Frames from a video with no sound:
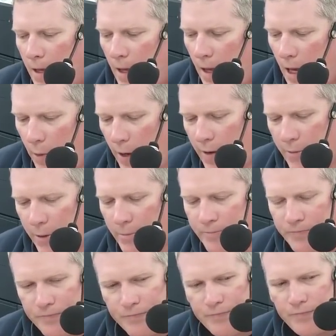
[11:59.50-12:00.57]
However,
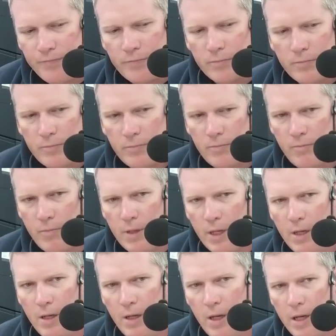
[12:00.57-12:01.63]

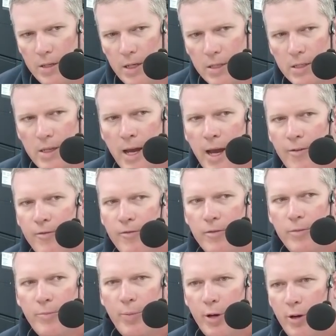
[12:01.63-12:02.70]
it doesn't have
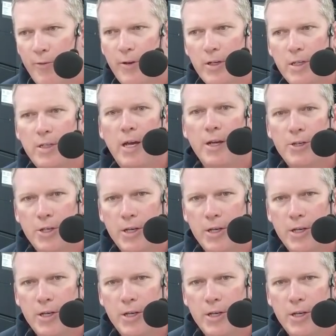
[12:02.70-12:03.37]
perfect detection